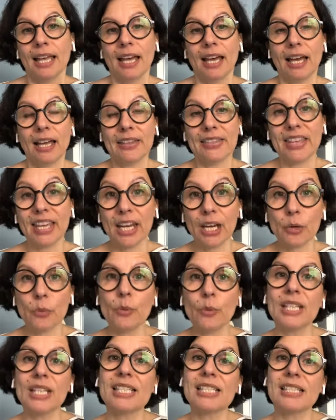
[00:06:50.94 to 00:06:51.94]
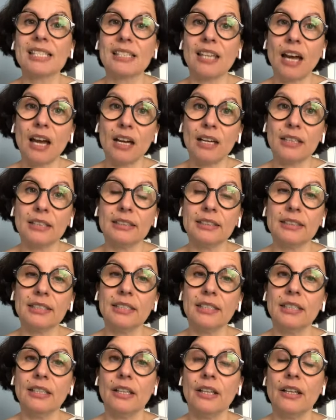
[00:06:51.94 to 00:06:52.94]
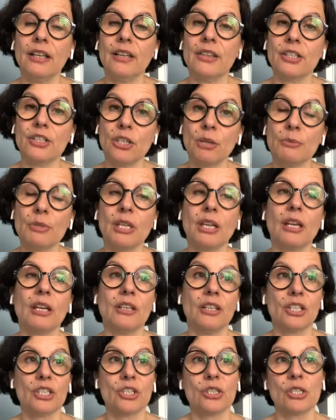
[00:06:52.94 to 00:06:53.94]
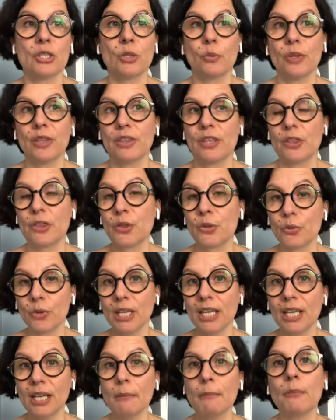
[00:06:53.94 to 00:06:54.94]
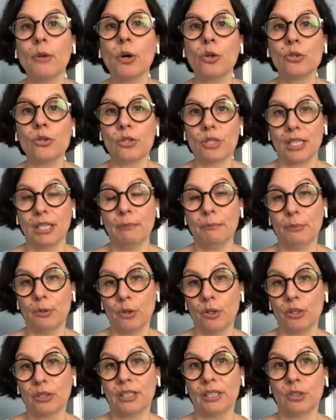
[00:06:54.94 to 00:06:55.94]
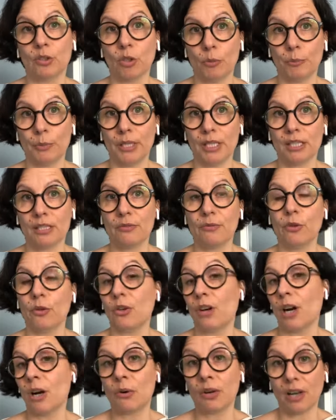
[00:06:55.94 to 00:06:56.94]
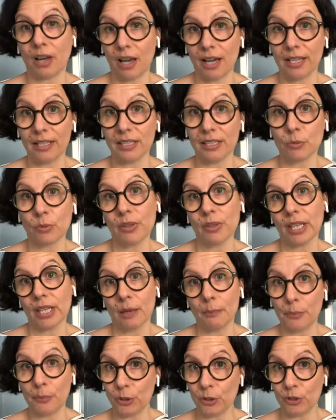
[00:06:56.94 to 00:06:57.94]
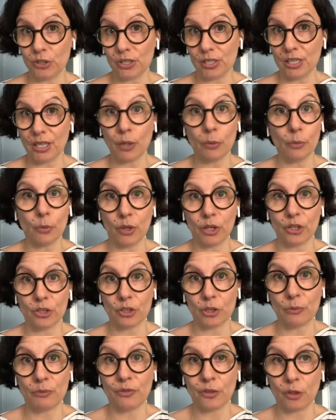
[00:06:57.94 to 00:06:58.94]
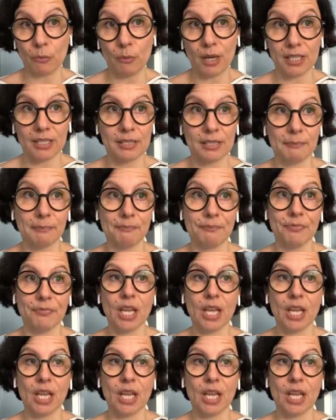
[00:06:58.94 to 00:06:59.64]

There we start the terms and conditions with the 3 most important topics for our clients when they are purchasing workshop from us.